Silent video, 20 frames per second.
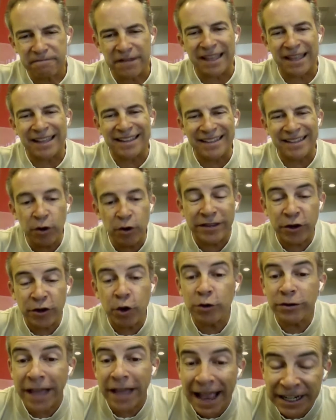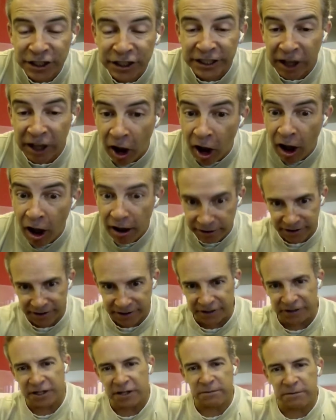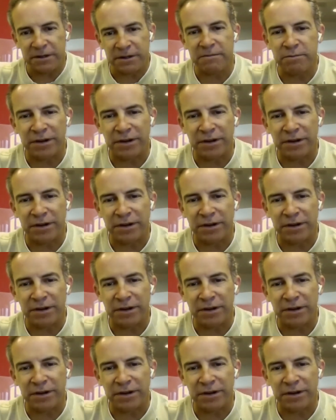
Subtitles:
Hey, who's actually Oz? You know what I mean?